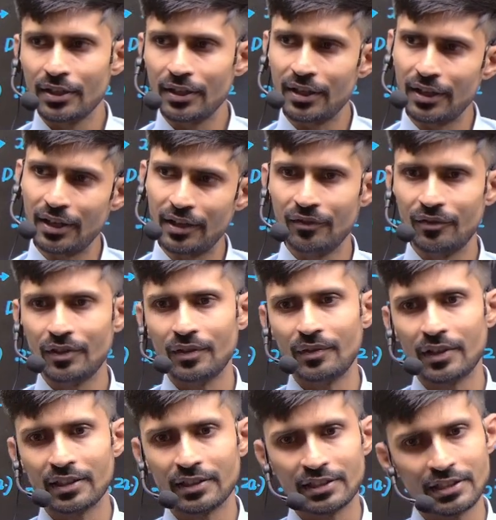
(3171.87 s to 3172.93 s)
everywhere
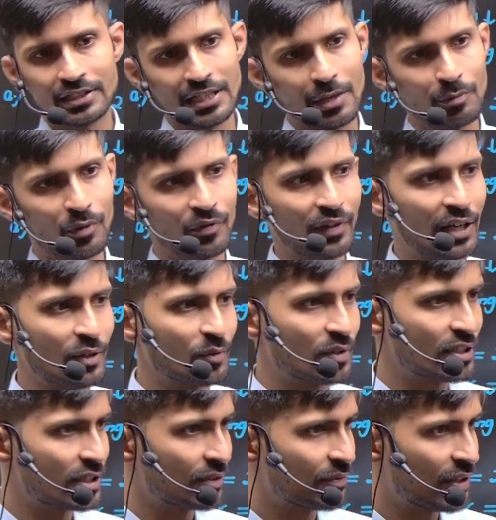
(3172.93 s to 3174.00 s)
this type of
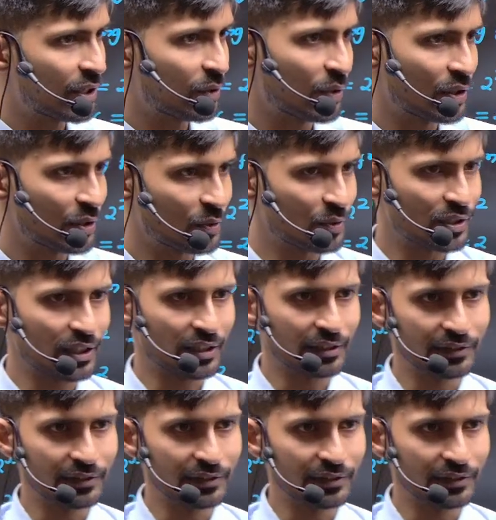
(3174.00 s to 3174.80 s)
calculation we are going to see.